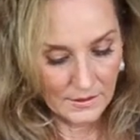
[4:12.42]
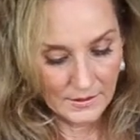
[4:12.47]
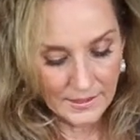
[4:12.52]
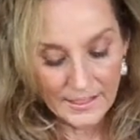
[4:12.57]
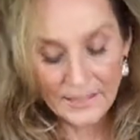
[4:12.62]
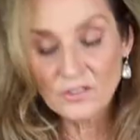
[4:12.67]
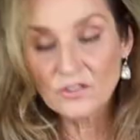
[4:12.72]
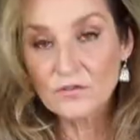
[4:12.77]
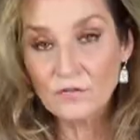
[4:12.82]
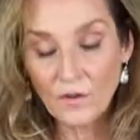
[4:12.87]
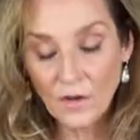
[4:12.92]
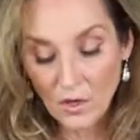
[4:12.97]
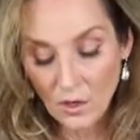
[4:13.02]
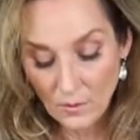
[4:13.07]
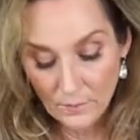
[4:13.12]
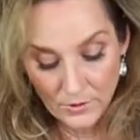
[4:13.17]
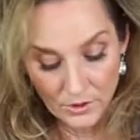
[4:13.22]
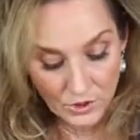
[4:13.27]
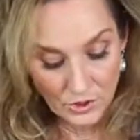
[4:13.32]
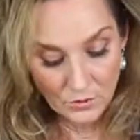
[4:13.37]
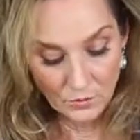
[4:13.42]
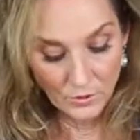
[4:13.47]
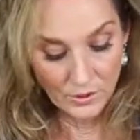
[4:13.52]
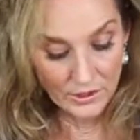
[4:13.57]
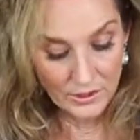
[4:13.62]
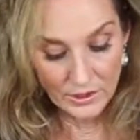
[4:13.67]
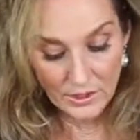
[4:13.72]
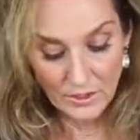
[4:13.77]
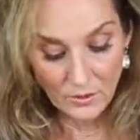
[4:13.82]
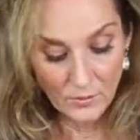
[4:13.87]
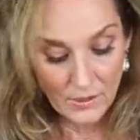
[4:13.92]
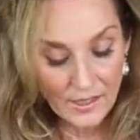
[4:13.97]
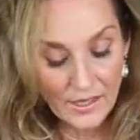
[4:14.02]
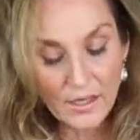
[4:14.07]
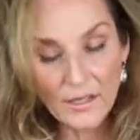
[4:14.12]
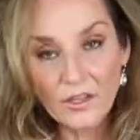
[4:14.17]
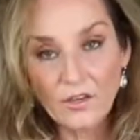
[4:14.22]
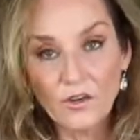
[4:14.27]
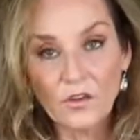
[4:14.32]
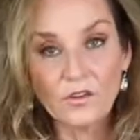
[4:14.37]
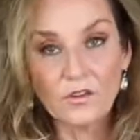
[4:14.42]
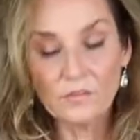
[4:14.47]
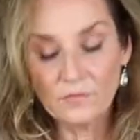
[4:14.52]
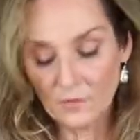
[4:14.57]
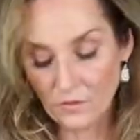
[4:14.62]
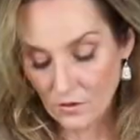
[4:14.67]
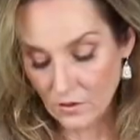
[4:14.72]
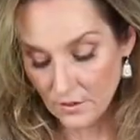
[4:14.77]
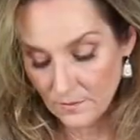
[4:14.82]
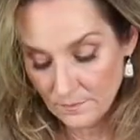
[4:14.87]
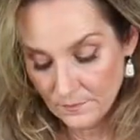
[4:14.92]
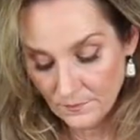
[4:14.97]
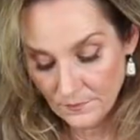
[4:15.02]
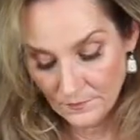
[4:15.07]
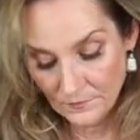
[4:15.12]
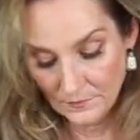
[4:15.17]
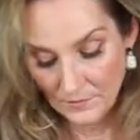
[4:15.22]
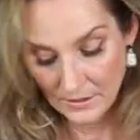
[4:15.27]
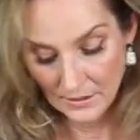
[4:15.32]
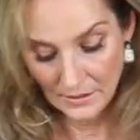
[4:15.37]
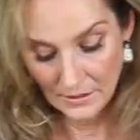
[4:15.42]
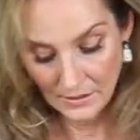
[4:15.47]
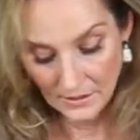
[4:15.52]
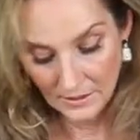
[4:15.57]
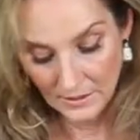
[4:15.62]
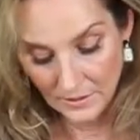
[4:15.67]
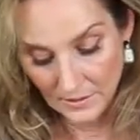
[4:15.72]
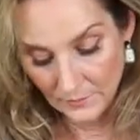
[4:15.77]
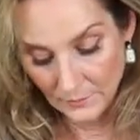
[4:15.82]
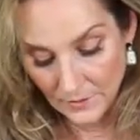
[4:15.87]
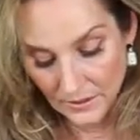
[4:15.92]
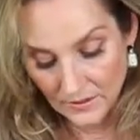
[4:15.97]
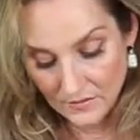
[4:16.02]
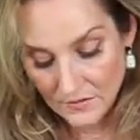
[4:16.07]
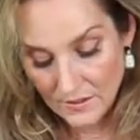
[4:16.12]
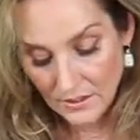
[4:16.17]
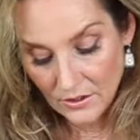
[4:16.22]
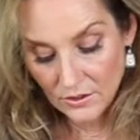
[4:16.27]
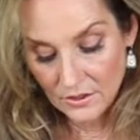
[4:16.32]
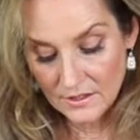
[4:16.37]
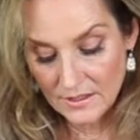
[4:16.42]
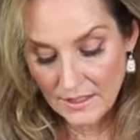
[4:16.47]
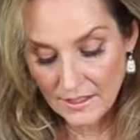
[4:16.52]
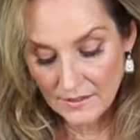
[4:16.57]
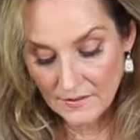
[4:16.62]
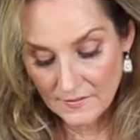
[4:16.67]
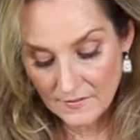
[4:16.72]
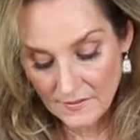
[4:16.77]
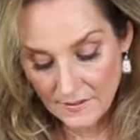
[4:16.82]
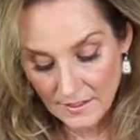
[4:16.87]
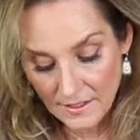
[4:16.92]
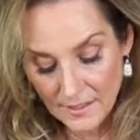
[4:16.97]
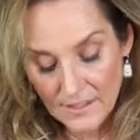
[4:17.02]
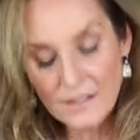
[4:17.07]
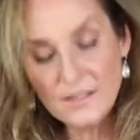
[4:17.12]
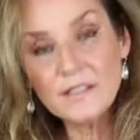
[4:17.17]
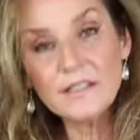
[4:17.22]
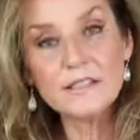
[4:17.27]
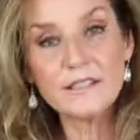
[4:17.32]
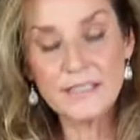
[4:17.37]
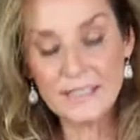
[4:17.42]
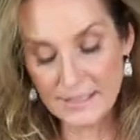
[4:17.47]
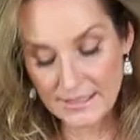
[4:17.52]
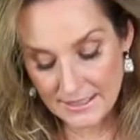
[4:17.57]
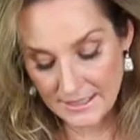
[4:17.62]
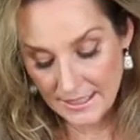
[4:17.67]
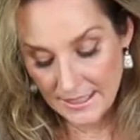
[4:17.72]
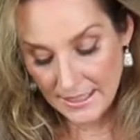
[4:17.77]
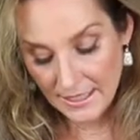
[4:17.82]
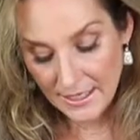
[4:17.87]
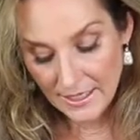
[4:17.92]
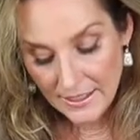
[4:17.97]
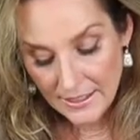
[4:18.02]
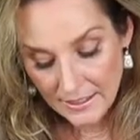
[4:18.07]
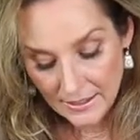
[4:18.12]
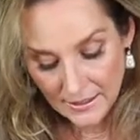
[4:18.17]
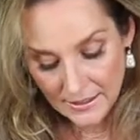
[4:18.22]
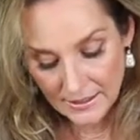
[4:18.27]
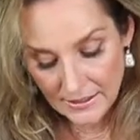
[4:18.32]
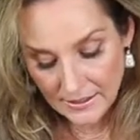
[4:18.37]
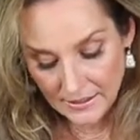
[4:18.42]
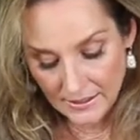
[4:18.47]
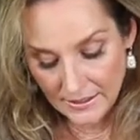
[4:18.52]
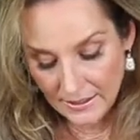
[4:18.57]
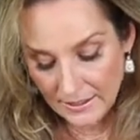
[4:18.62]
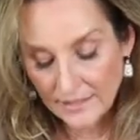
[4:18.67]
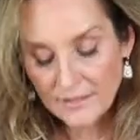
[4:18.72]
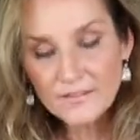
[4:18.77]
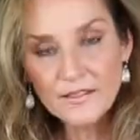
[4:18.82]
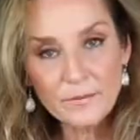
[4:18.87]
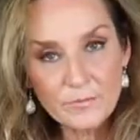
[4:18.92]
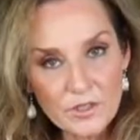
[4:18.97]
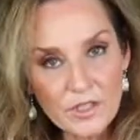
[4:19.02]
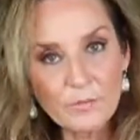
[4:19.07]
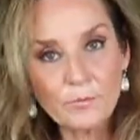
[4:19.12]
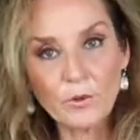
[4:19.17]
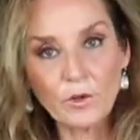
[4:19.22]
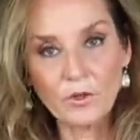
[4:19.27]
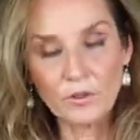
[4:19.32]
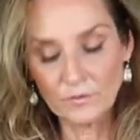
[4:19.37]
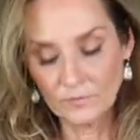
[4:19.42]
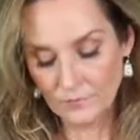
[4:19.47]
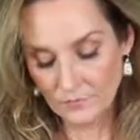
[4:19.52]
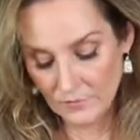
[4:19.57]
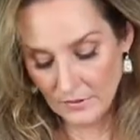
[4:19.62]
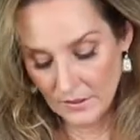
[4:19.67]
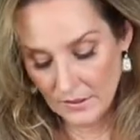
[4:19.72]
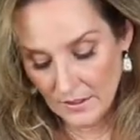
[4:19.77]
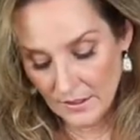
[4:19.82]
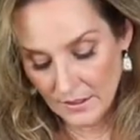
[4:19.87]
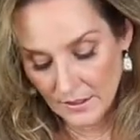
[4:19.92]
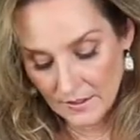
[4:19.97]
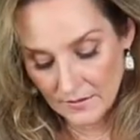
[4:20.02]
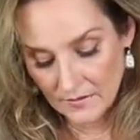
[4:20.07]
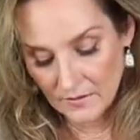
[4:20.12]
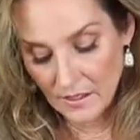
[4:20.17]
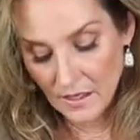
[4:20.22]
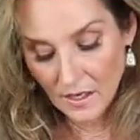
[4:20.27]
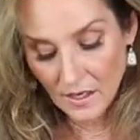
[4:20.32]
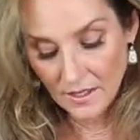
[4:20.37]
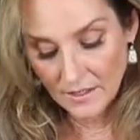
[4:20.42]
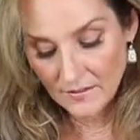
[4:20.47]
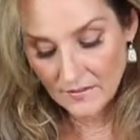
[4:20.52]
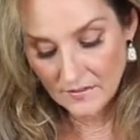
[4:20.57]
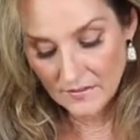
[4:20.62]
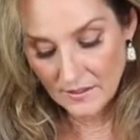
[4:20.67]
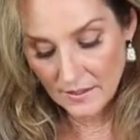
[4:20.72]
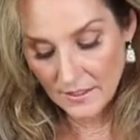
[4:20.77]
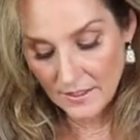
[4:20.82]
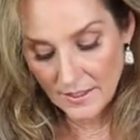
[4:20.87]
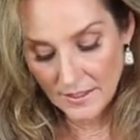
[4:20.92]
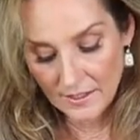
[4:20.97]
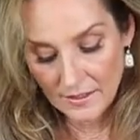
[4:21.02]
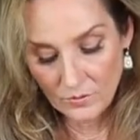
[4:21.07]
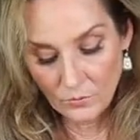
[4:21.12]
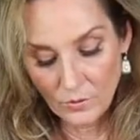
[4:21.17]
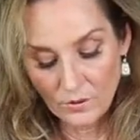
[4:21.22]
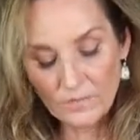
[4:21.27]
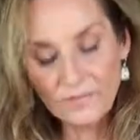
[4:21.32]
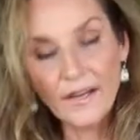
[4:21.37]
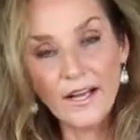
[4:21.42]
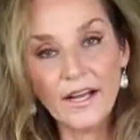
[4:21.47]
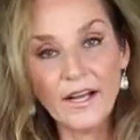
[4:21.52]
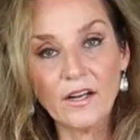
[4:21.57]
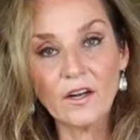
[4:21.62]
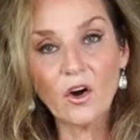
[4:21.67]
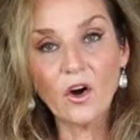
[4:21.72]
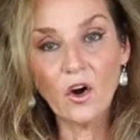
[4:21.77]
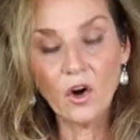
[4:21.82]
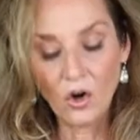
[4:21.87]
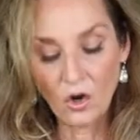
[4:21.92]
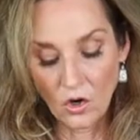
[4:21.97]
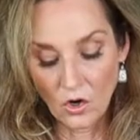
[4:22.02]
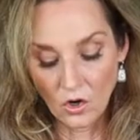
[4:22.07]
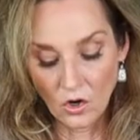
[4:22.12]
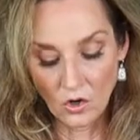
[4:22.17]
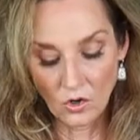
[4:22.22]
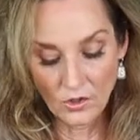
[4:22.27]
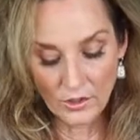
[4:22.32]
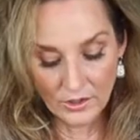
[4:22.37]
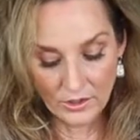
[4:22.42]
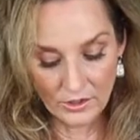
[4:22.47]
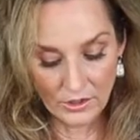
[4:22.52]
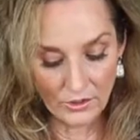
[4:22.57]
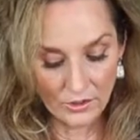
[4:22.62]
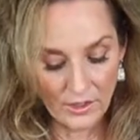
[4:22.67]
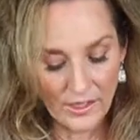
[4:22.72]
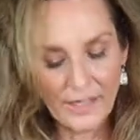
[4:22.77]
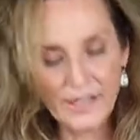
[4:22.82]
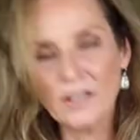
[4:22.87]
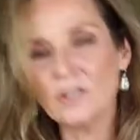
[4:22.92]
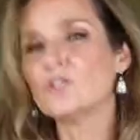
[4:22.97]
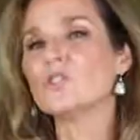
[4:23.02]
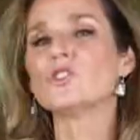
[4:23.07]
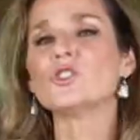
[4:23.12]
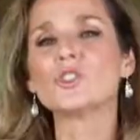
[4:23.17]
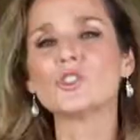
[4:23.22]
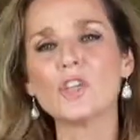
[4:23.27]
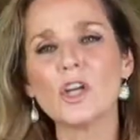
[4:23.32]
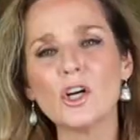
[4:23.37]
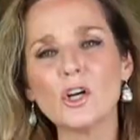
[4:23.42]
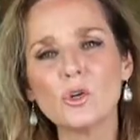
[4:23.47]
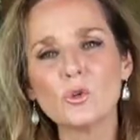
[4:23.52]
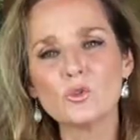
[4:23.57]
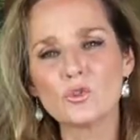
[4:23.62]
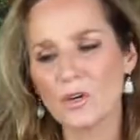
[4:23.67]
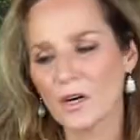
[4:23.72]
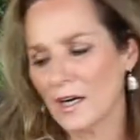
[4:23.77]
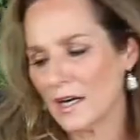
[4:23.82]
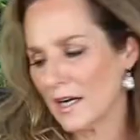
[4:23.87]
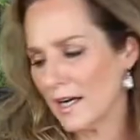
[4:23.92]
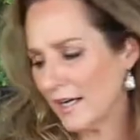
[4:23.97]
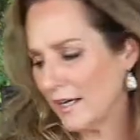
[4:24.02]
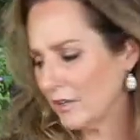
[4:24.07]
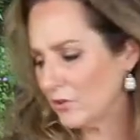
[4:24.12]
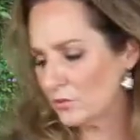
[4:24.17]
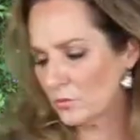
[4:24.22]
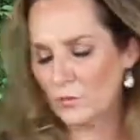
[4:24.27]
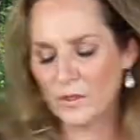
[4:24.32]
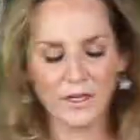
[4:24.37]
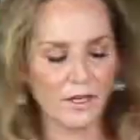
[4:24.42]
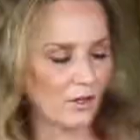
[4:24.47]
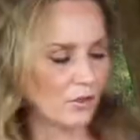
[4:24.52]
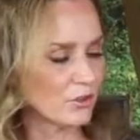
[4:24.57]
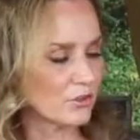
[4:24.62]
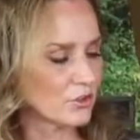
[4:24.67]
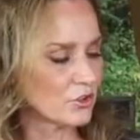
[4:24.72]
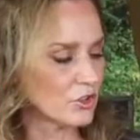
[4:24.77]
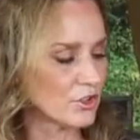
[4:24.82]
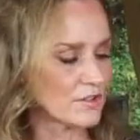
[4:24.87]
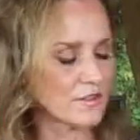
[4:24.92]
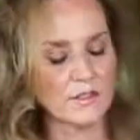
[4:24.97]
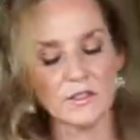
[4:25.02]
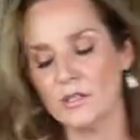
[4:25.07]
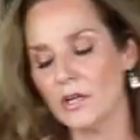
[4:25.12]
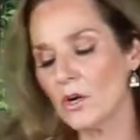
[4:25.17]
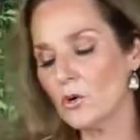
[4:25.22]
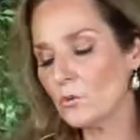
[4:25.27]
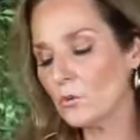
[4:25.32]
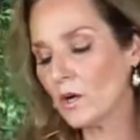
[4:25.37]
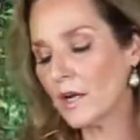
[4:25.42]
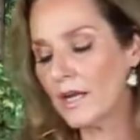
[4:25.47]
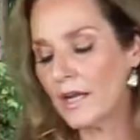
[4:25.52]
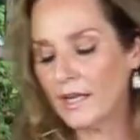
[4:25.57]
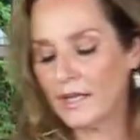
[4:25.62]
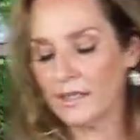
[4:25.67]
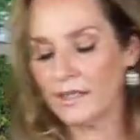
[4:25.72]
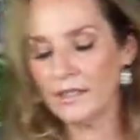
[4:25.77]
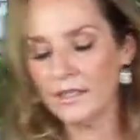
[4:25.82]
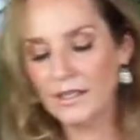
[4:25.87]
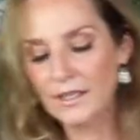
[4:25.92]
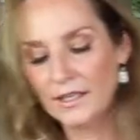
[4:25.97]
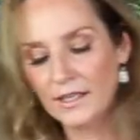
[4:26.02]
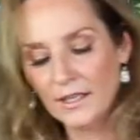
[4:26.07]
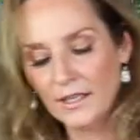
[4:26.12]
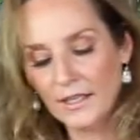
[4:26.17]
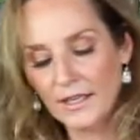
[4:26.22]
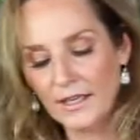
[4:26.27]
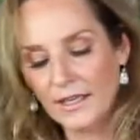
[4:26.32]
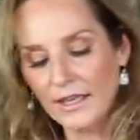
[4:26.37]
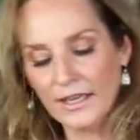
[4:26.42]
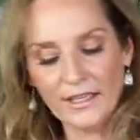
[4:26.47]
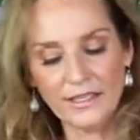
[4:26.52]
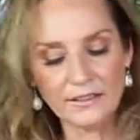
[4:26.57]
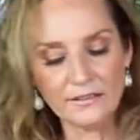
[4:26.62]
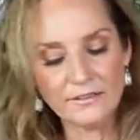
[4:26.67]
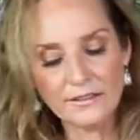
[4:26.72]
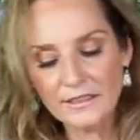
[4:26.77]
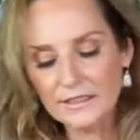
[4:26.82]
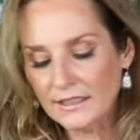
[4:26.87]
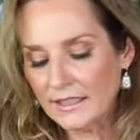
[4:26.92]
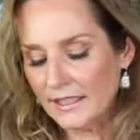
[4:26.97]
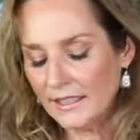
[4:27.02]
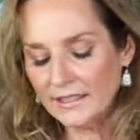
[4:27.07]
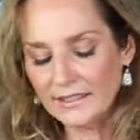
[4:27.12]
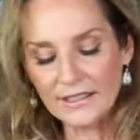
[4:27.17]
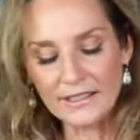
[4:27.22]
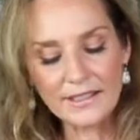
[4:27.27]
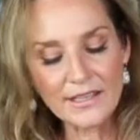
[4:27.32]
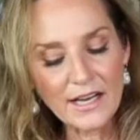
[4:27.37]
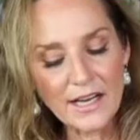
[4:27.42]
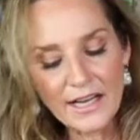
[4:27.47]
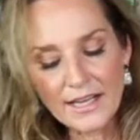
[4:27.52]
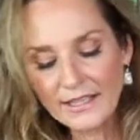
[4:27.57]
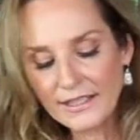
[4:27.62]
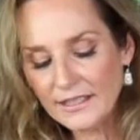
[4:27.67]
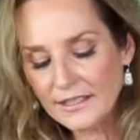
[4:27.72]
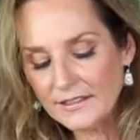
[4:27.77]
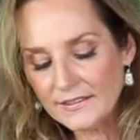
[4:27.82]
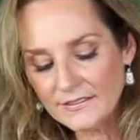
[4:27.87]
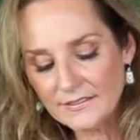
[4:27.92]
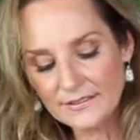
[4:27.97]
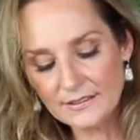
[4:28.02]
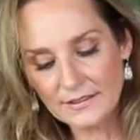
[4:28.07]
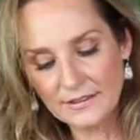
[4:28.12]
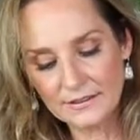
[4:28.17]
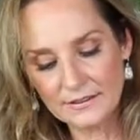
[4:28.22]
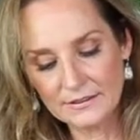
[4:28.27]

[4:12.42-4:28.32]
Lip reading: It's fall, but you wouldn't know it out here on the farm, because here in Tennessee, today in September is the hottest day we've had all year. And it's so dry as well. It's just no rain, and in the 90s.